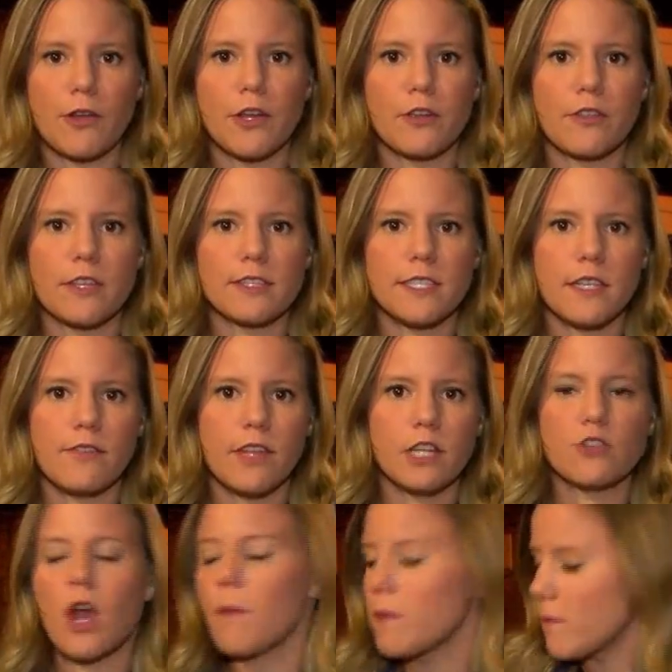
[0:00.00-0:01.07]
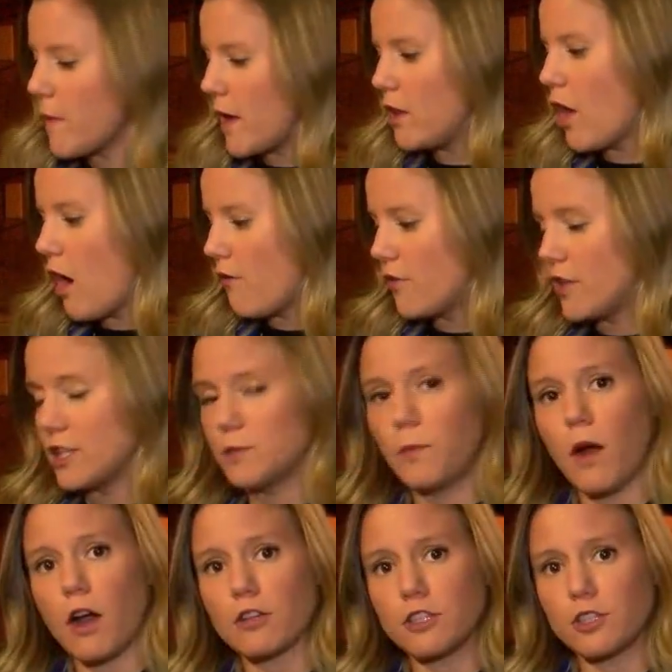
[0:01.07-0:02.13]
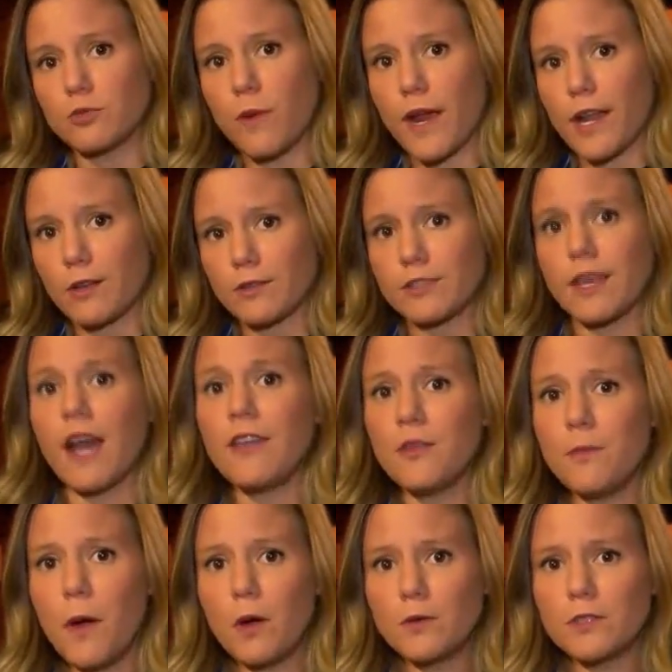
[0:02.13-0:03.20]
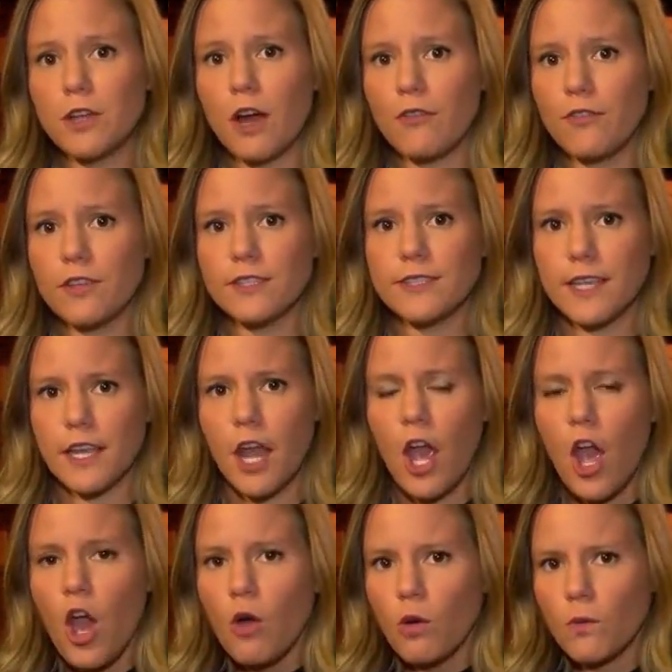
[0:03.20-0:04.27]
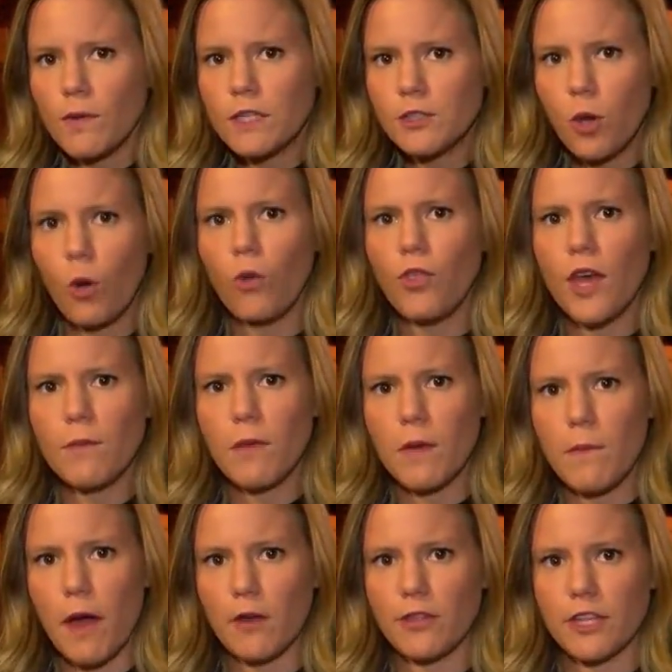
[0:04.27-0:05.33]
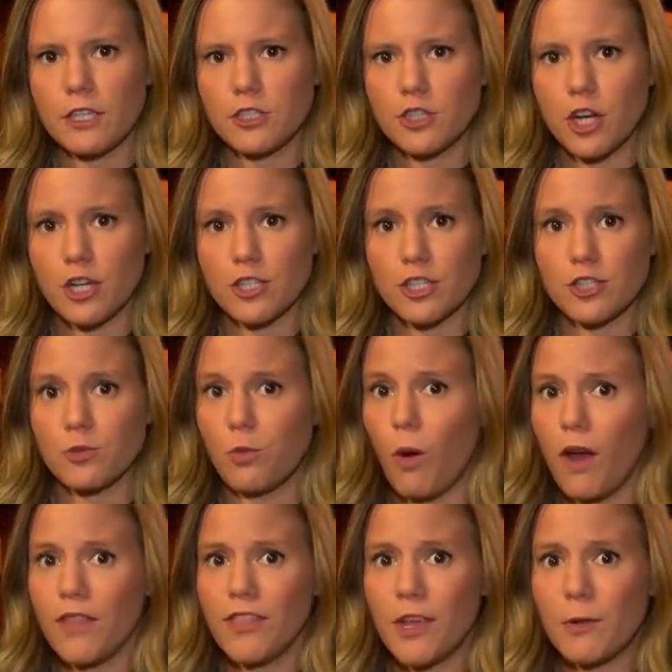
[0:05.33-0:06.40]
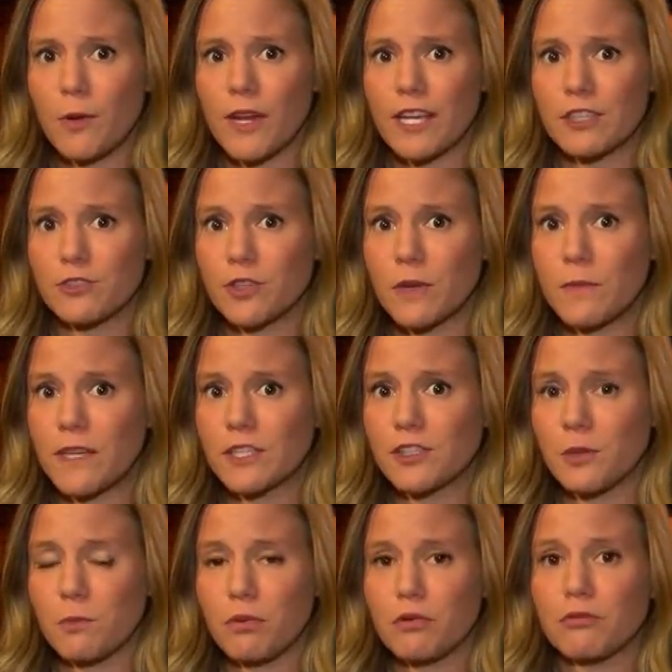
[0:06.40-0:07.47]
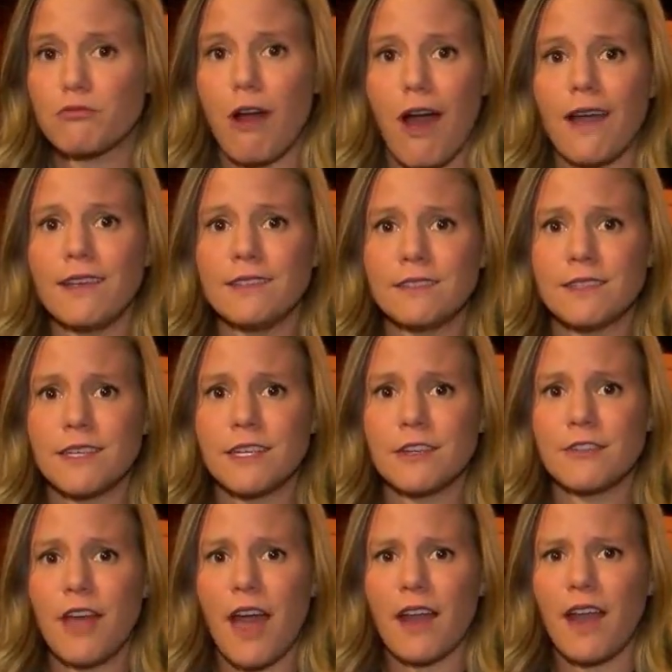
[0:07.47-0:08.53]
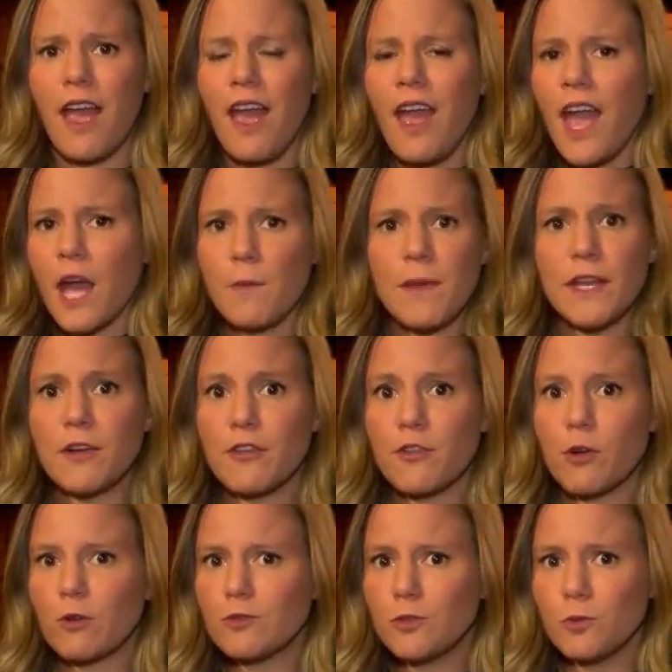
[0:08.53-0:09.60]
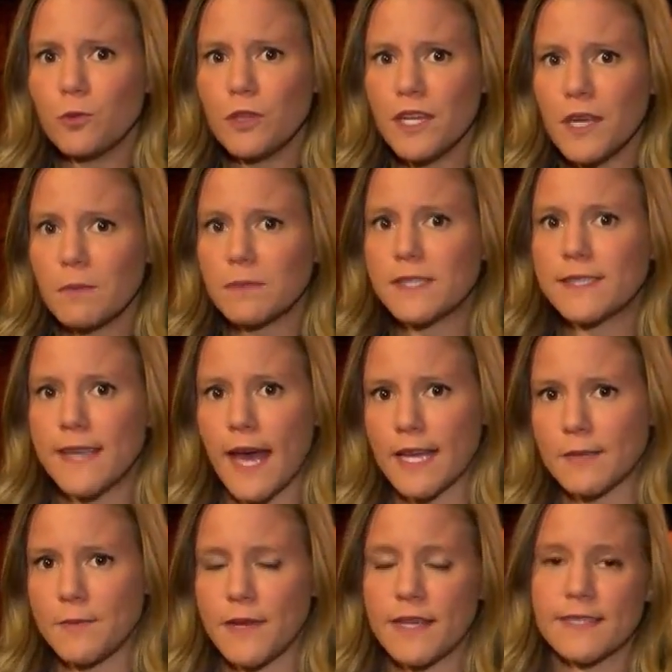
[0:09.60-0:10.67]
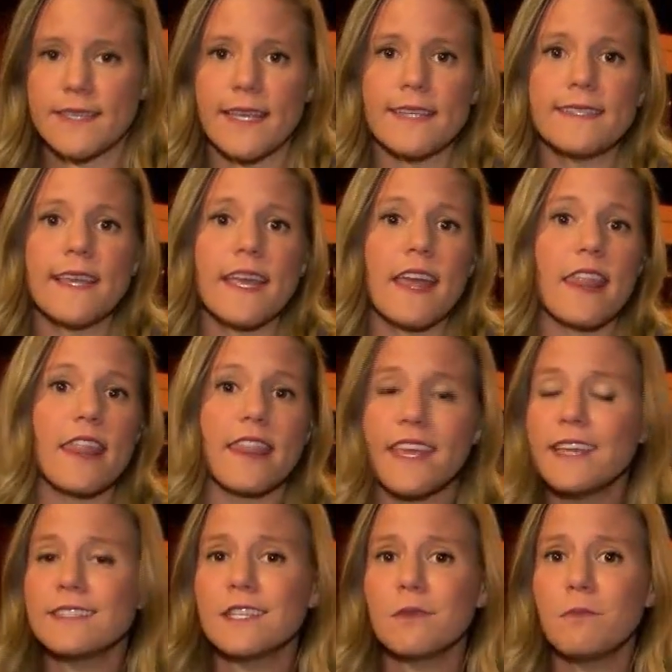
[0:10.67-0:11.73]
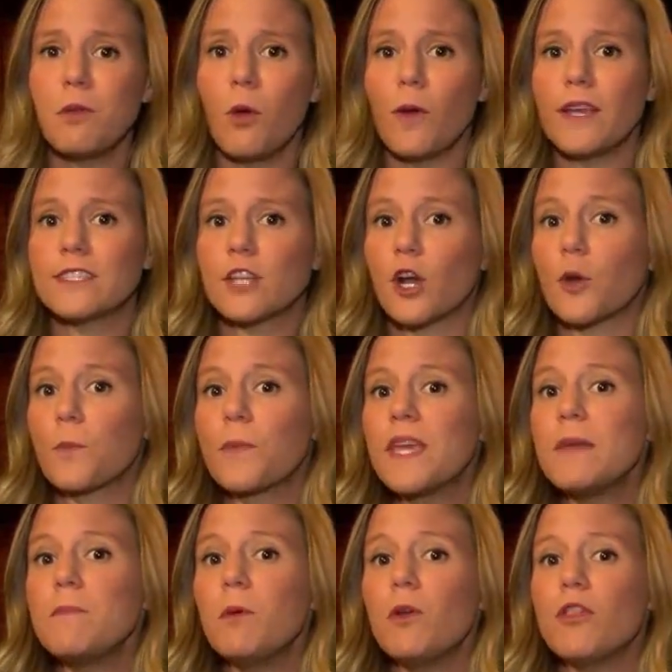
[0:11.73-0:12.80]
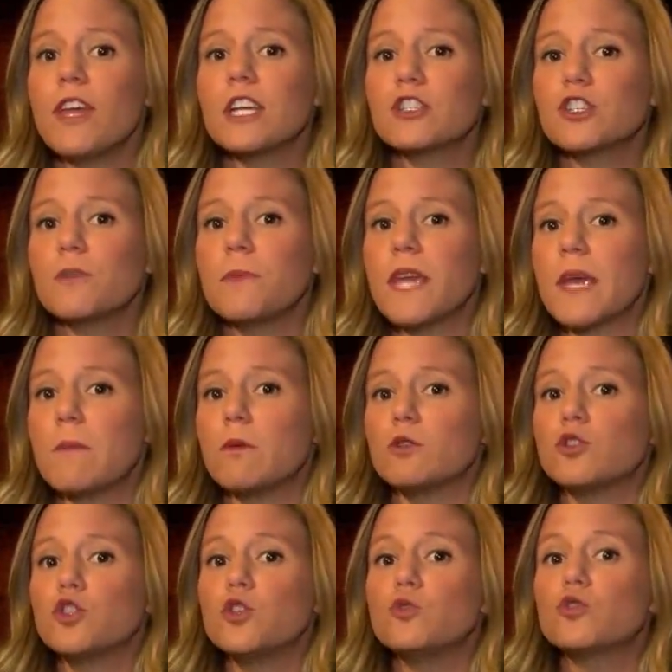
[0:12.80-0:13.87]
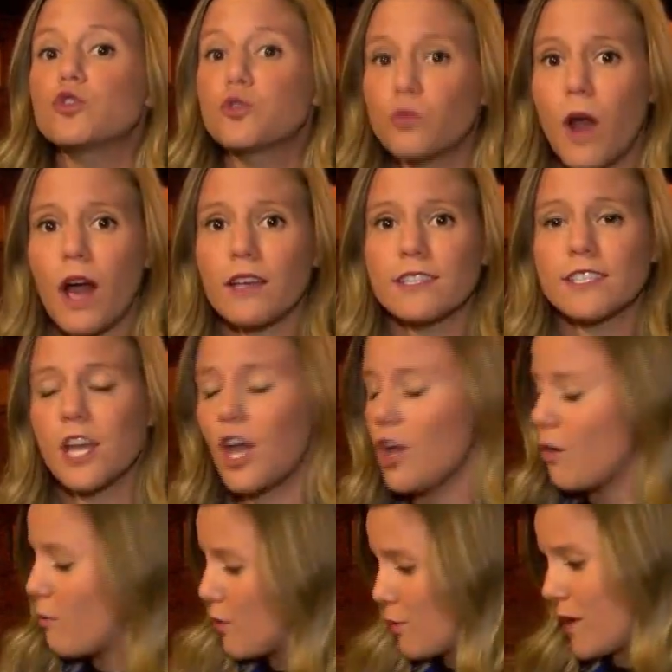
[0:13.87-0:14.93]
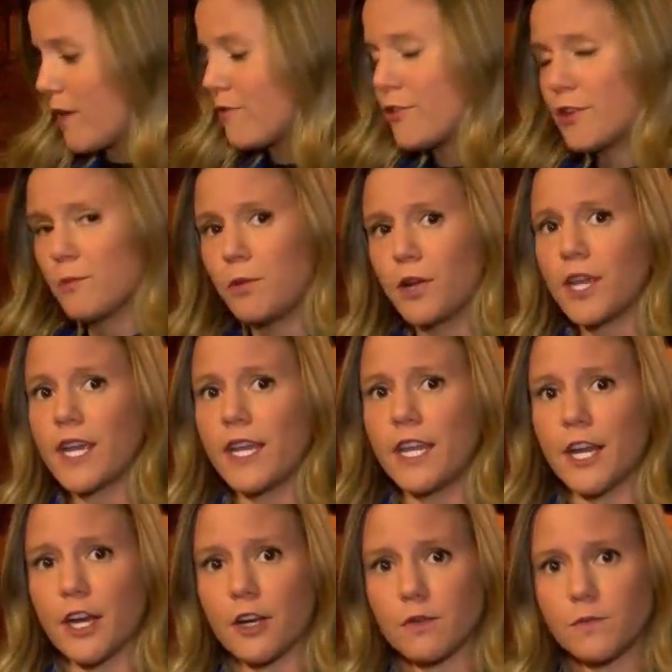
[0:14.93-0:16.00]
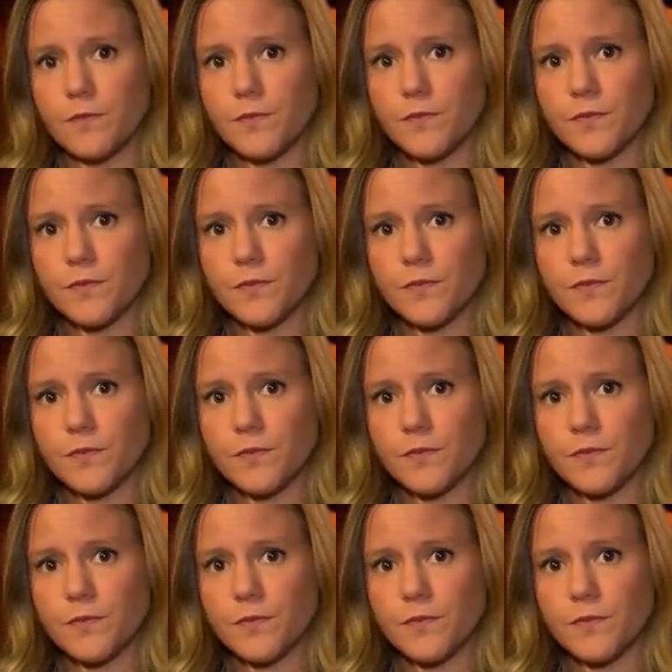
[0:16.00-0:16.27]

out here this evening dropping mail off in these boxes right outside the post office. And when we told them about these charges, one, they were extremely surprised to hear that. And Peter, they're also really upset because they say these employees are people they should be able to trust with whatever they're putting in here.